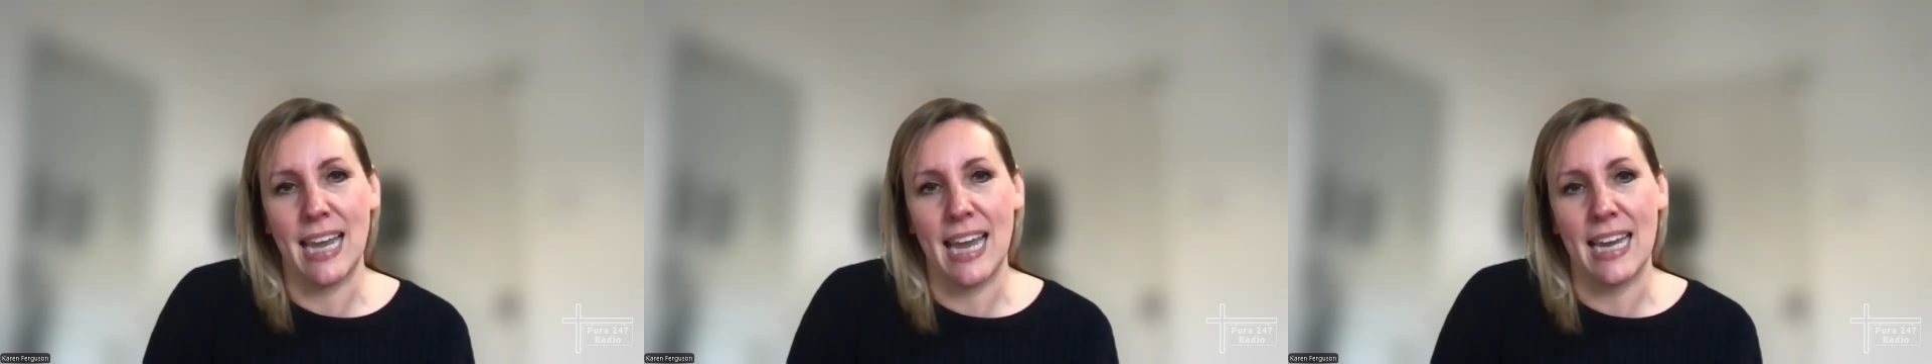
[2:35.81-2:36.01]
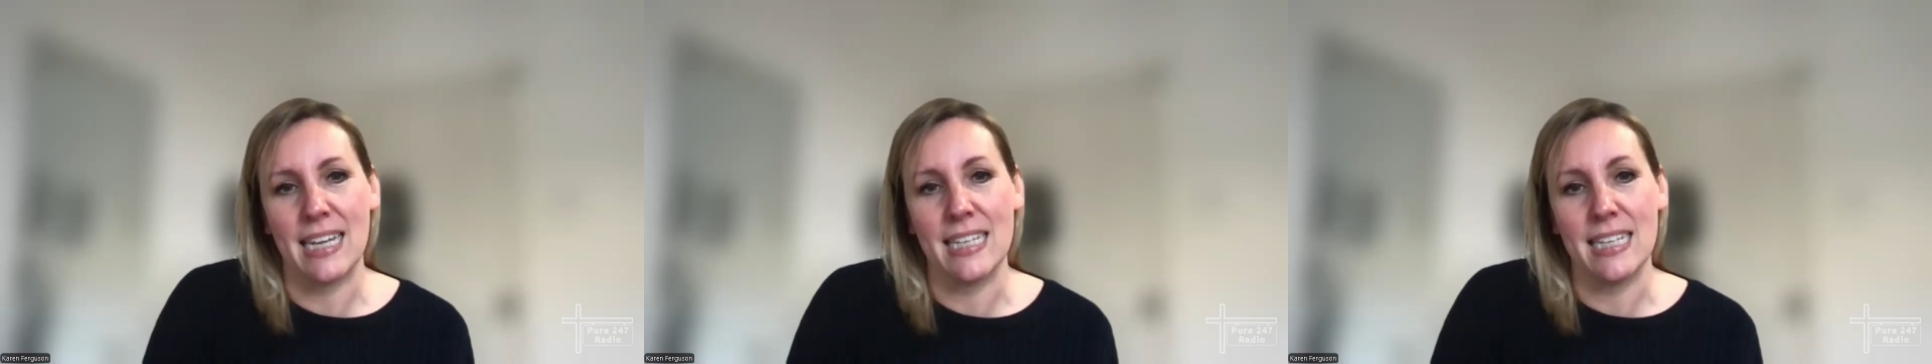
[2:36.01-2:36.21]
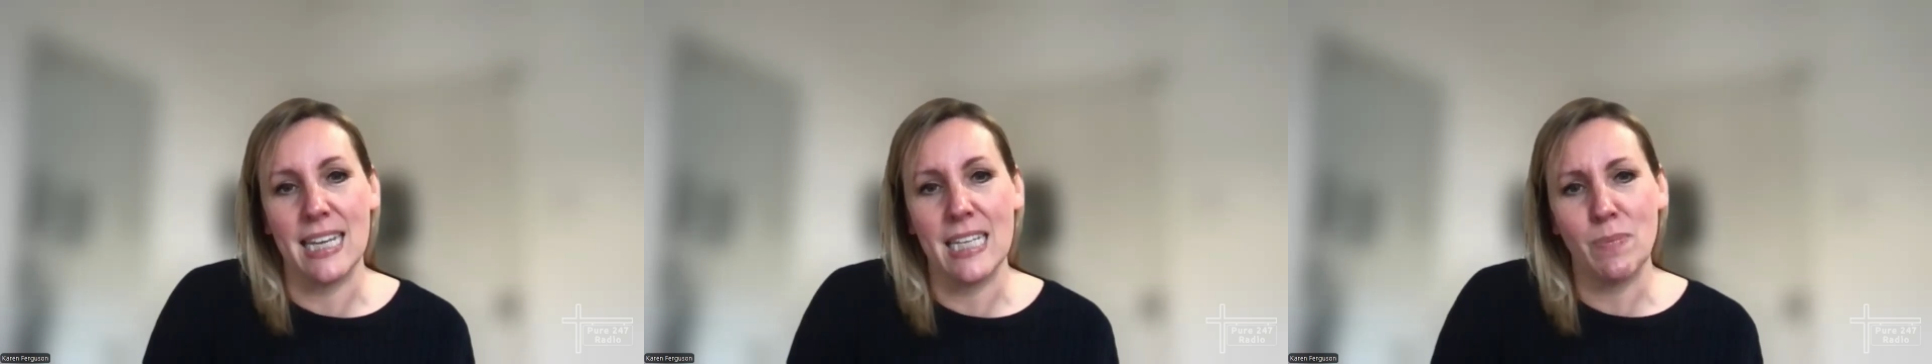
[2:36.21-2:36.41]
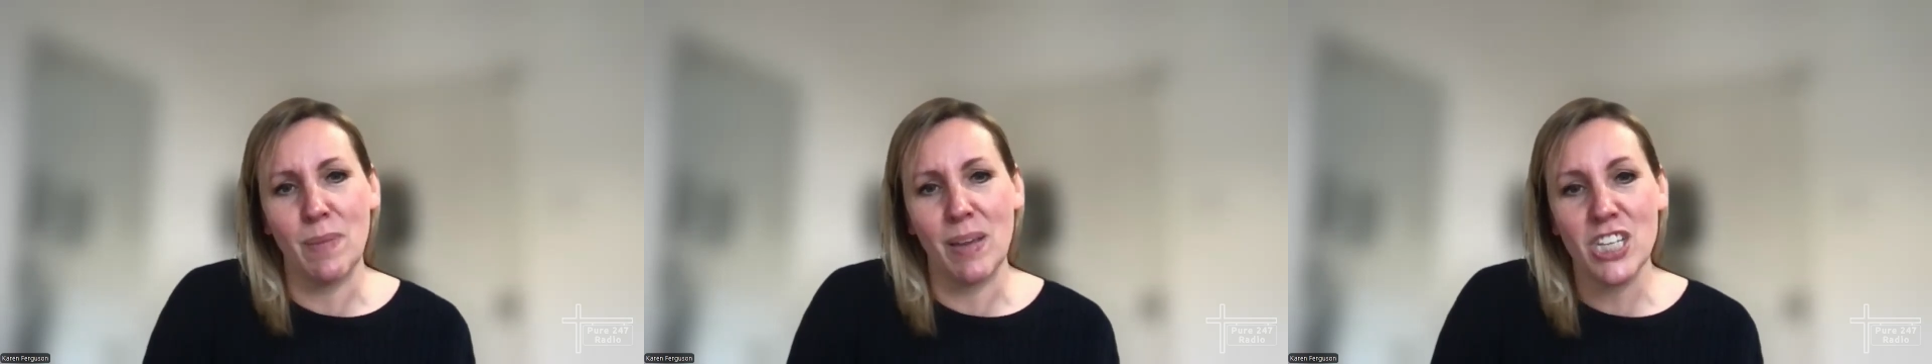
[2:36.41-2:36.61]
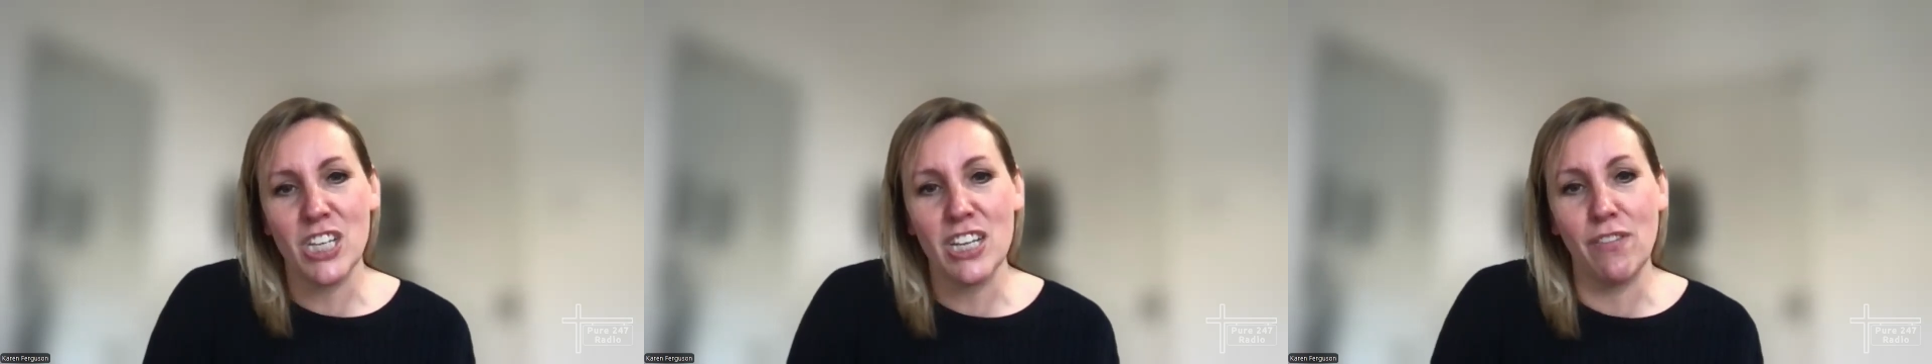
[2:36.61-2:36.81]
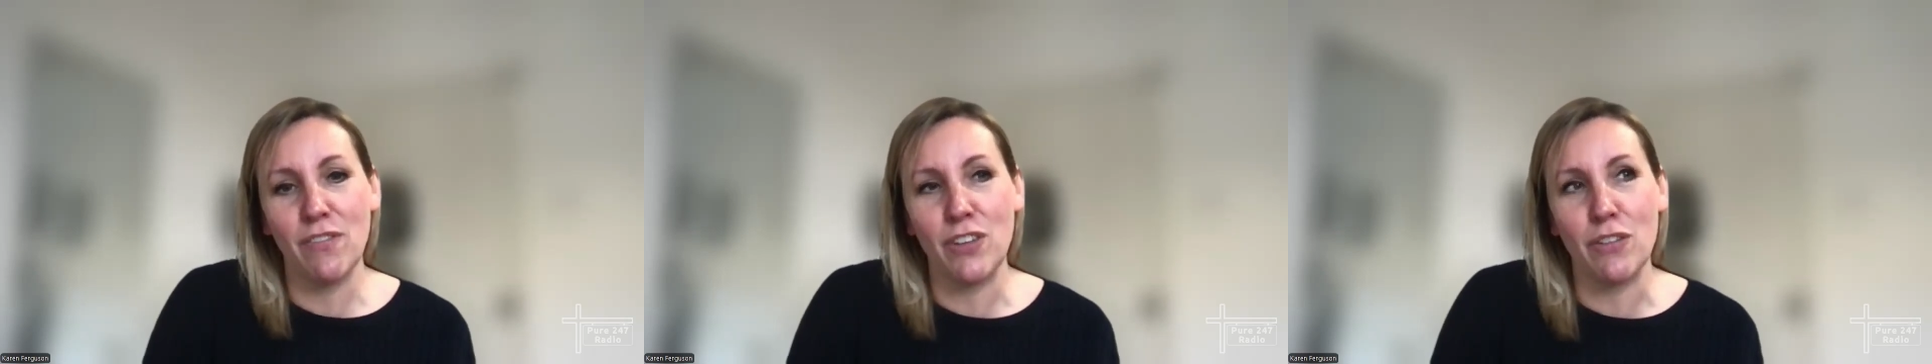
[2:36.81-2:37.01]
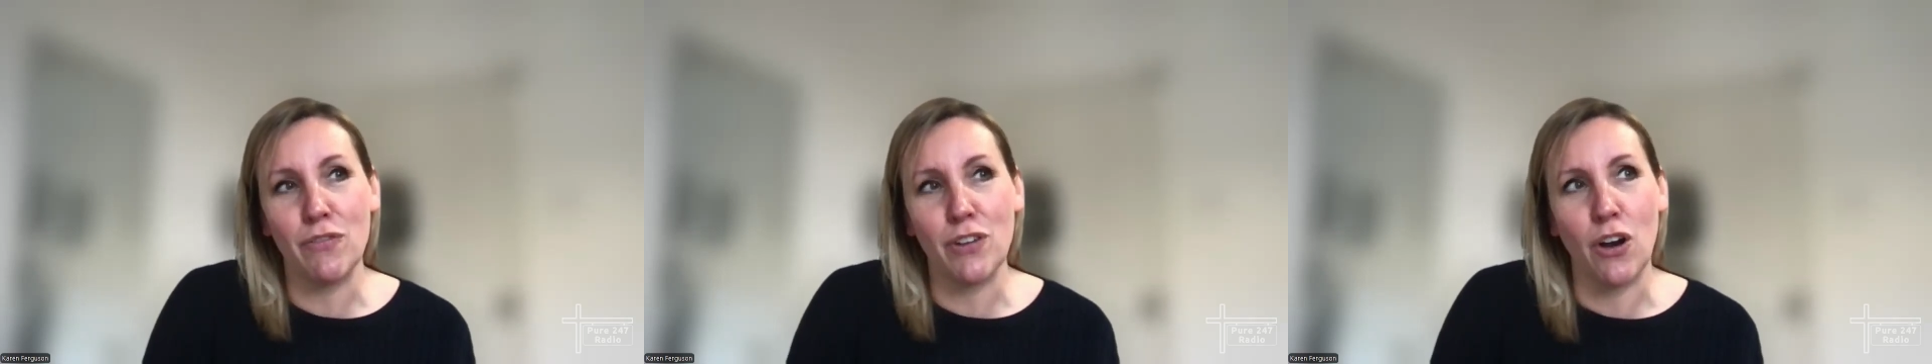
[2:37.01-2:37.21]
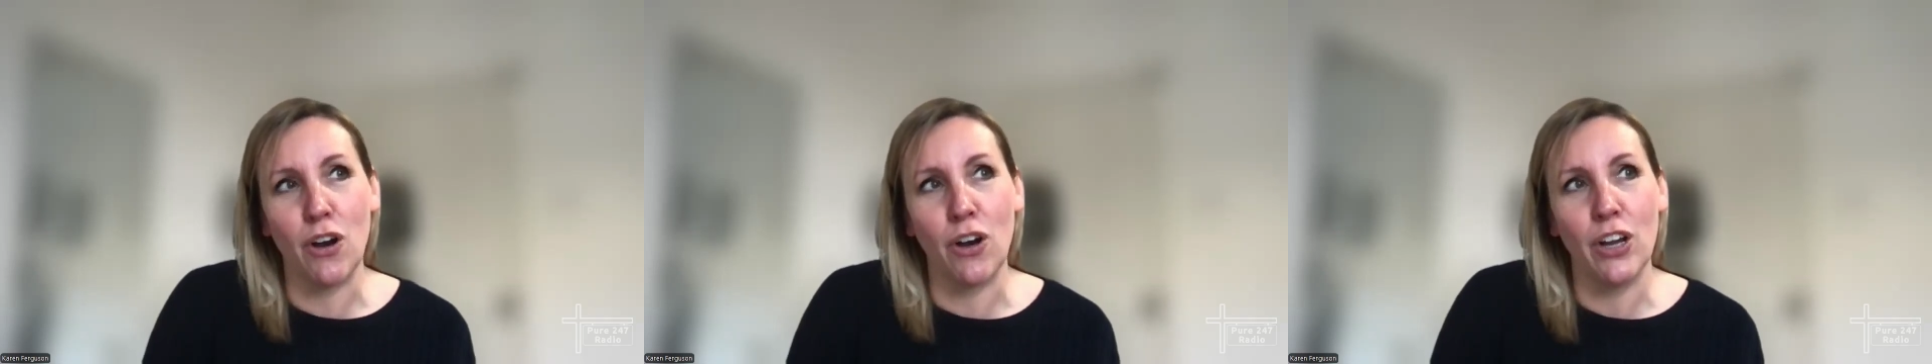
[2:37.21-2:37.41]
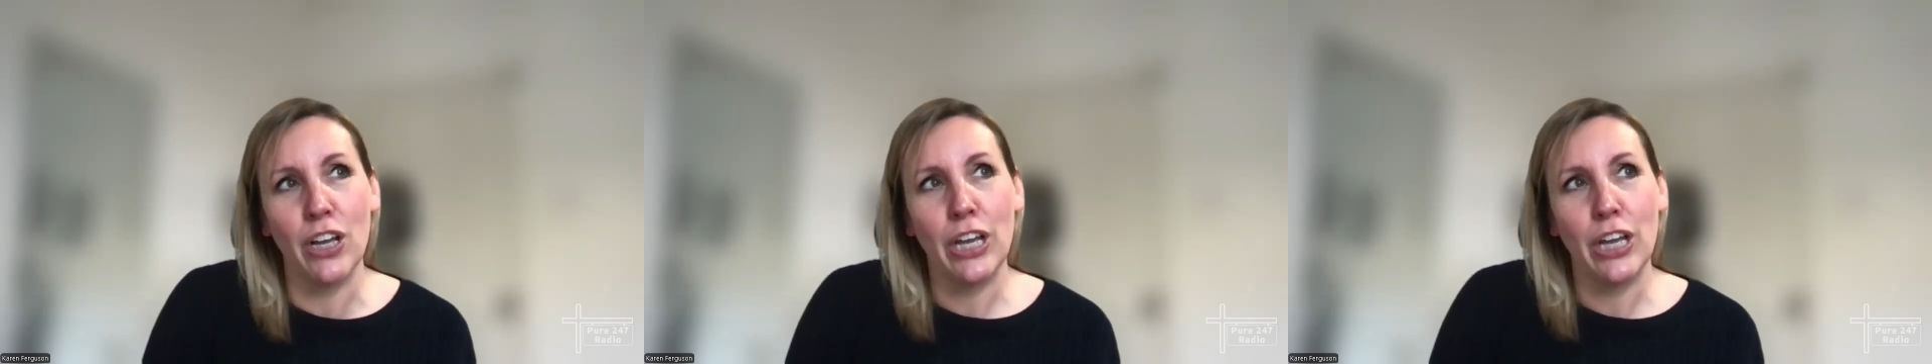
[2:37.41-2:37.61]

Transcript: And especially if you've got